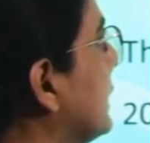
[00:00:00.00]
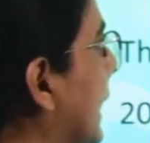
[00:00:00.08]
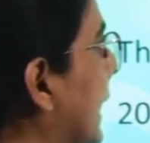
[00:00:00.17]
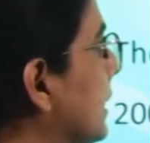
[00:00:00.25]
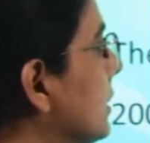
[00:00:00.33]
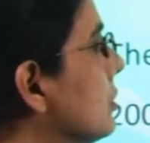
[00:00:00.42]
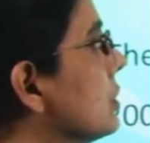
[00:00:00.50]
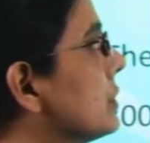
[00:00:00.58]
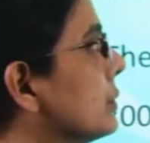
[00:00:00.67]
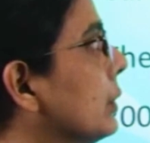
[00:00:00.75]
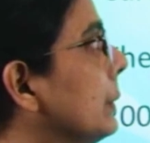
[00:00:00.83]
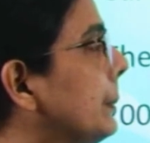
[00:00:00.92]
land.
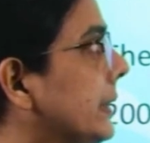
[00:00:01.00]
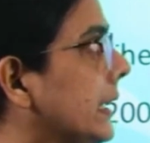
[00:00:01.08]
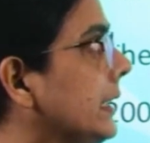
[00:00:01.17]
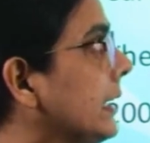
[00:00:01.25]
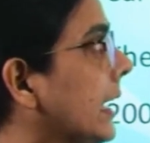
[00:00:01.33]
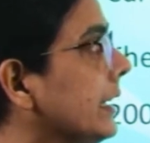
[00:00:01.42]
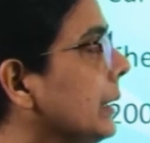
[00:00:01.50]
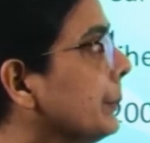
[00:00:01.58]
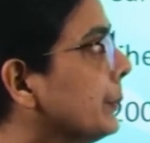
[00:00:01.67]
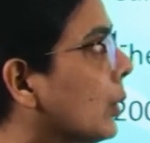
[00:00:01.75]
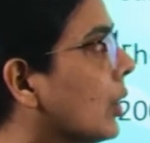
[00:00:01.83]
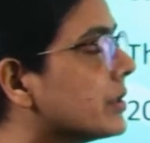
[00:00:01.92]
Ozone played an
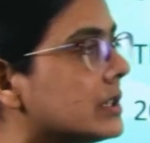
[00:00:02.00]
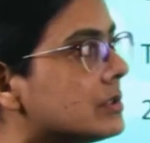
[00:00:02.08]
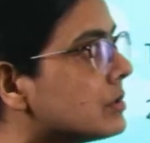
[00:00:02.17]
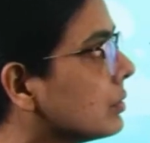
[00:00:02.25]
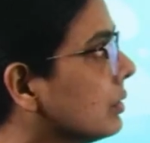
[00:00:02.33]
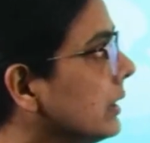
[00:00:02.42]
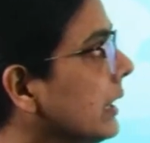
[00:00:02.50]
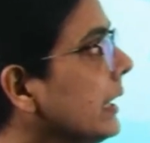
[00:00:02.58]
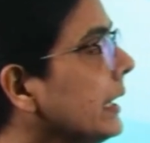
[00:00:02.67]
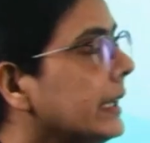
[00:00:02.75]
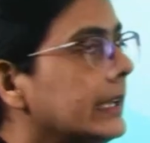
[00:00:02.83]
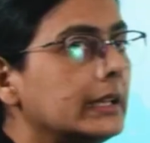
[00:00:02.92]
important role
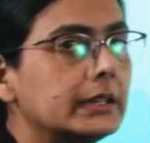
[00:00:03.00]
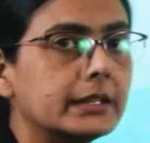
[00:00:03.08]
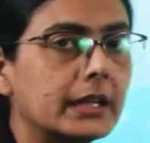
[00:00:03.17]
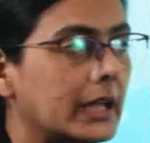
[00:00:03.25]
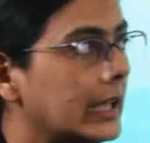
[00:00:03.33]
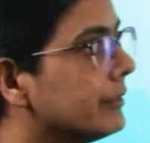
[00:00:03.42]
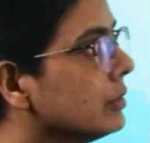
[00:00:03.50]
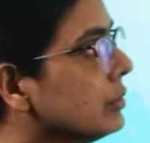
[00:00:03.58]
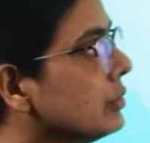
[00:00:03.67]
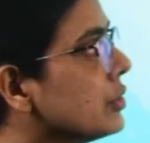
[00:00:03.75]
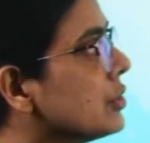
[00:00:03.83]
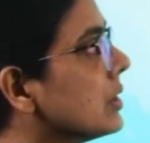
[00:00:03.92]
in the
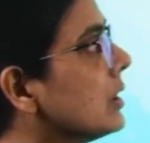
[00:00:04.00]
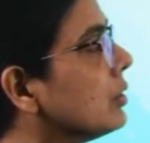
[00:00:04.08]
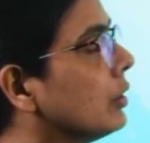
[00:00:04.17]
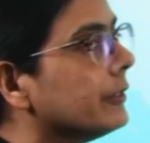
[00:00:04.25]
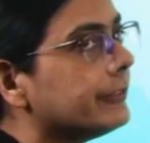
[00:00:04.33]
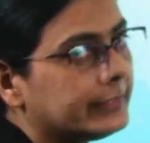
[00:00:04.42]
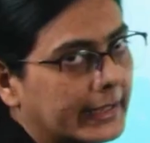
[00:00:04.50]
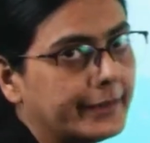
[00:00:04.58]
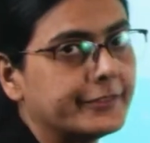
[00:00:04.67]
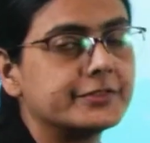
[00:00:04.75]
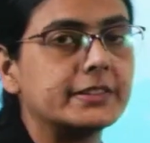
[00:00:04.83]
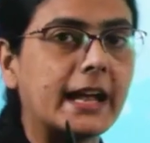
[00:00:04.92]
evolution of
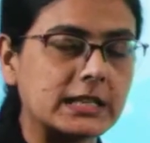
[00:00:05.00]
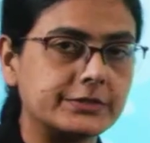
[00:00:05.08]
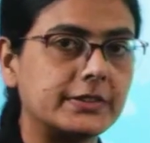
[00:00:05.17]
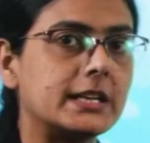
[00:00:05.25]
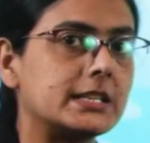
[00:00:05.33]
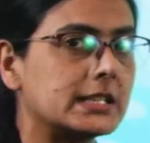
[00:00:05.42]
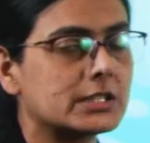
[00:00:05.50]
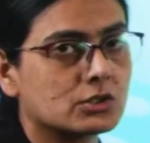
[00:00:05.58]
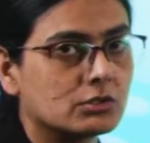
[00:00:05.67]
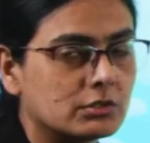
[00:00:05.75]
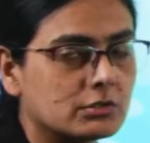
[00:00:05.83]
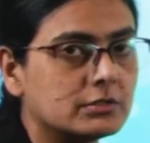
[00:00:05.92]
life. That's why it is told to